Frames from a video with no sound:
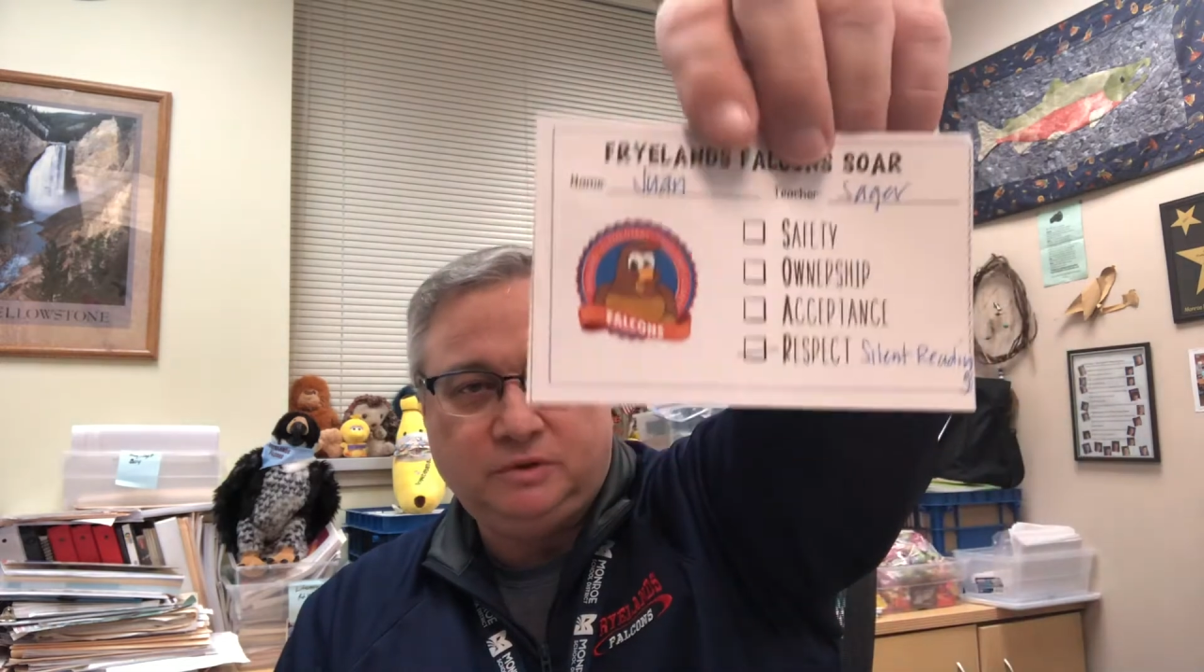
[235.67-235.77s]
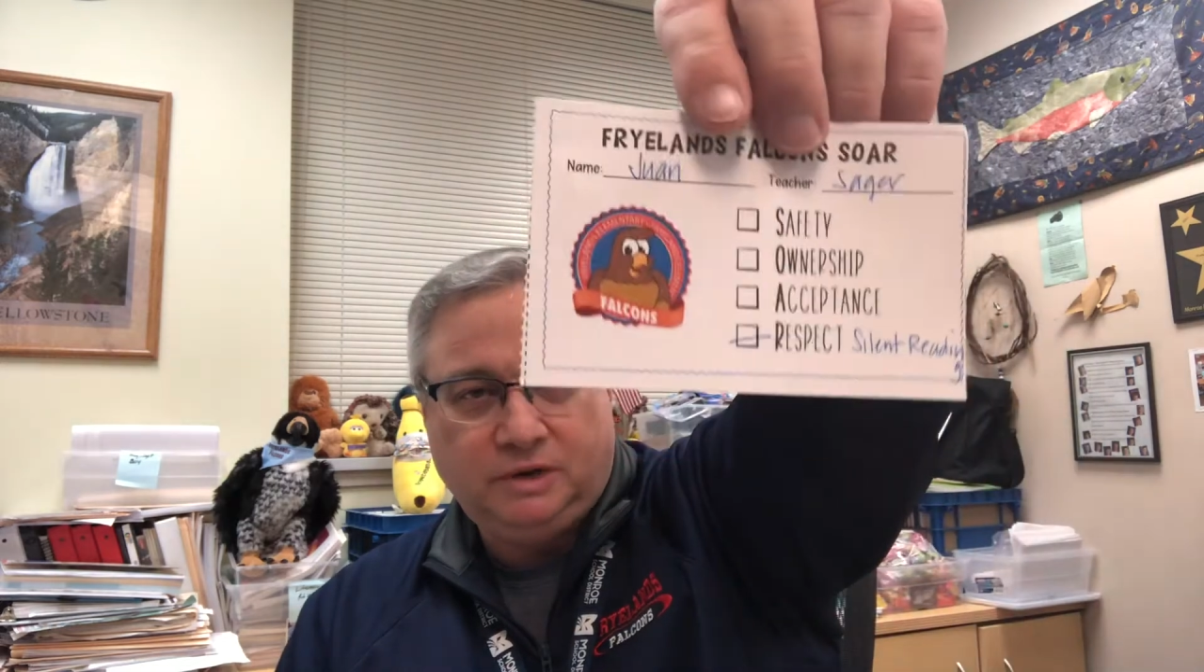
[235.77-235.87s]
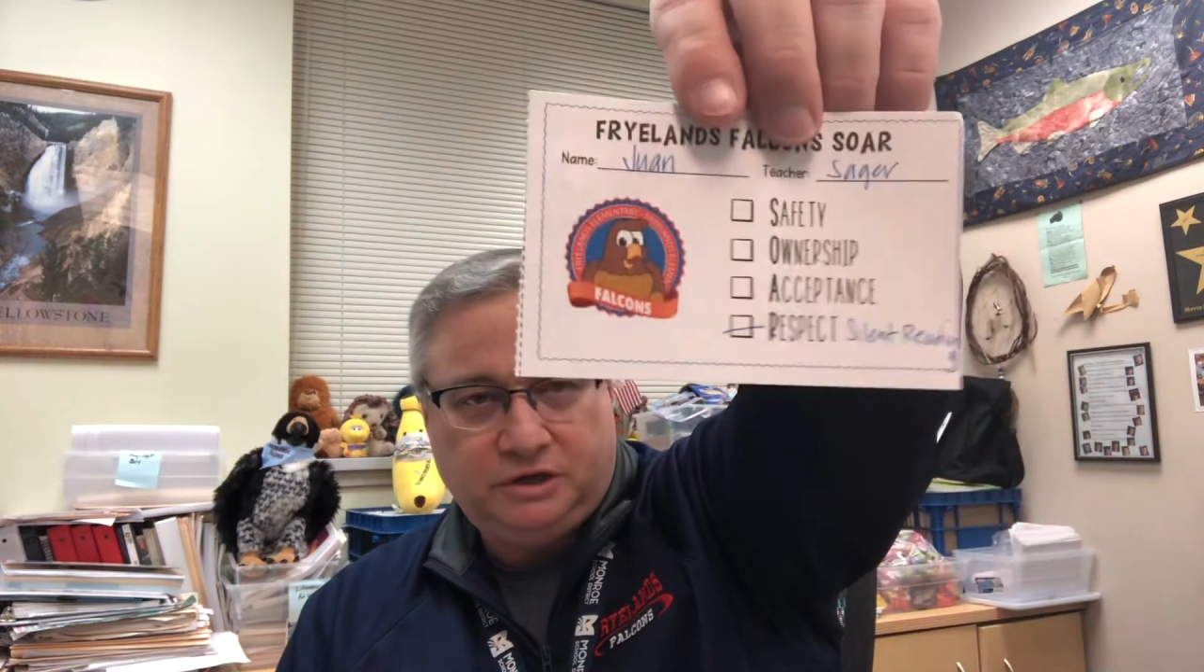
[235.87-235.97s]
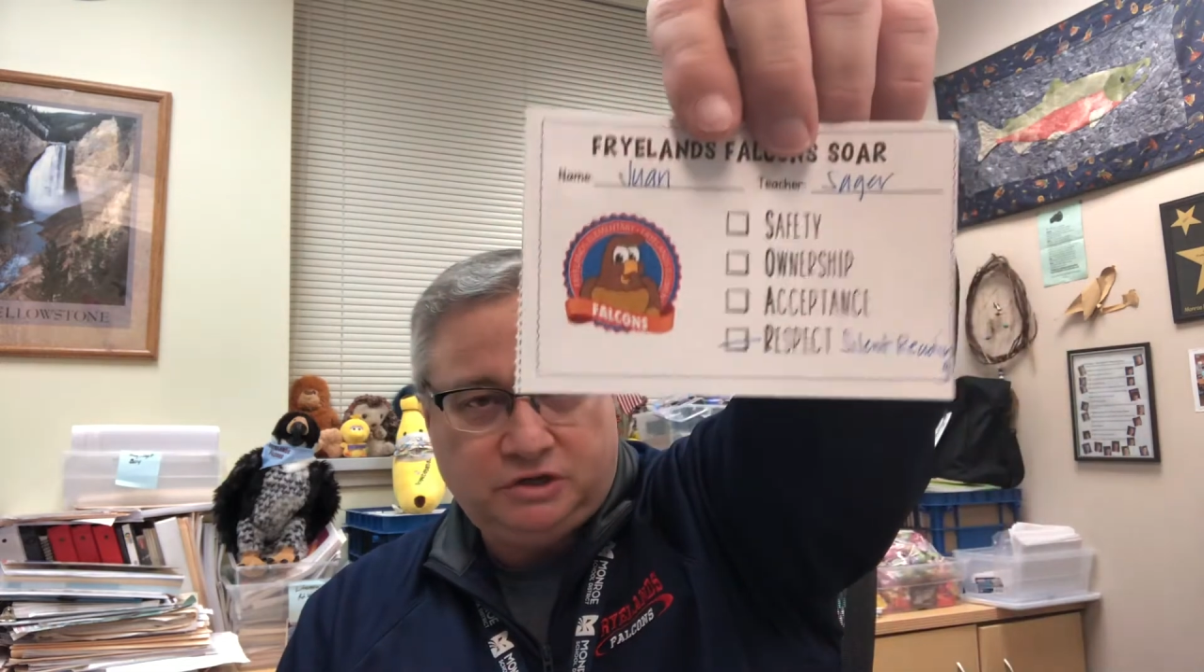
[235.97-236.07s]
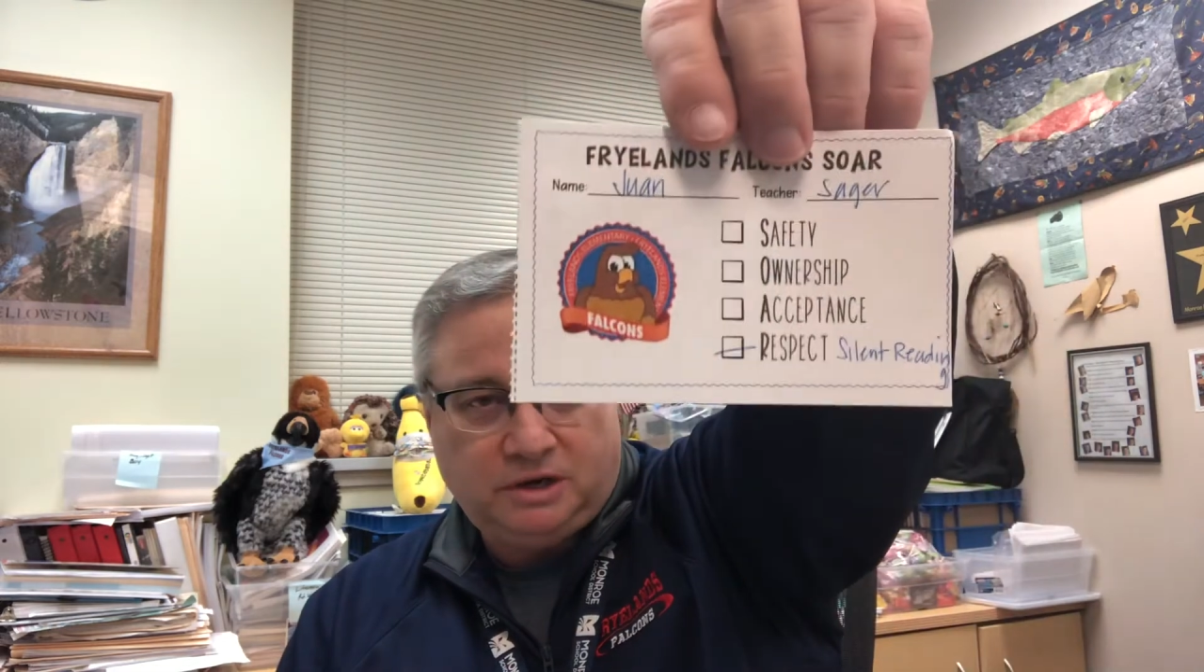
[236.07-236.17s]

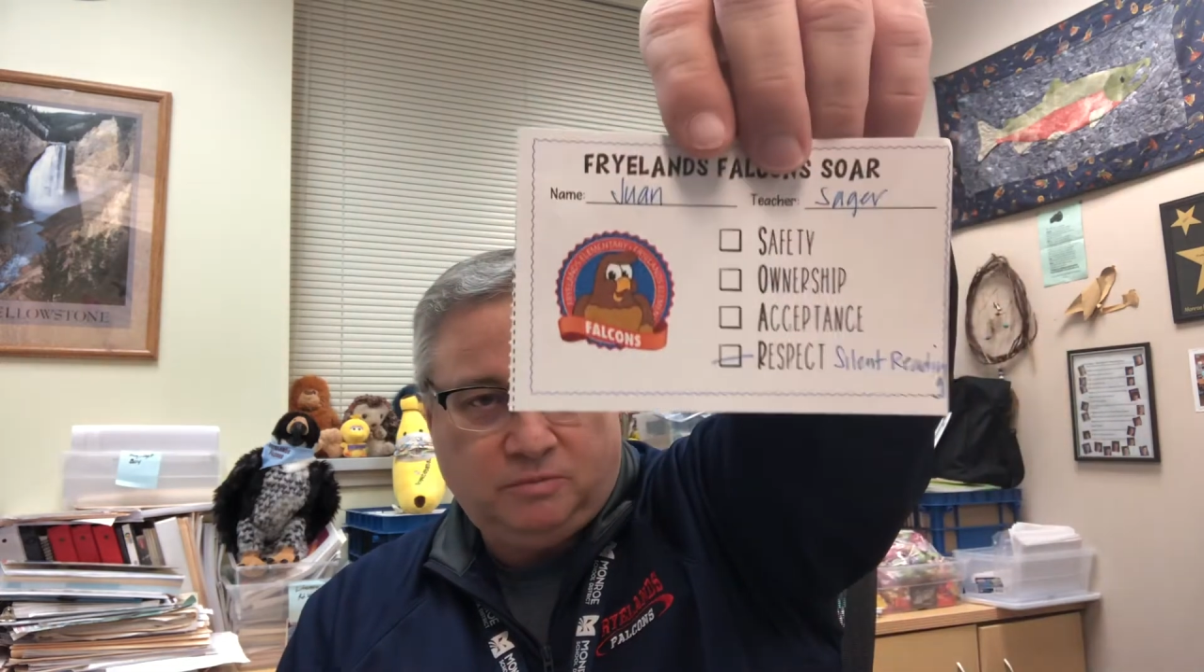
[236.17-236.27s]
Great job,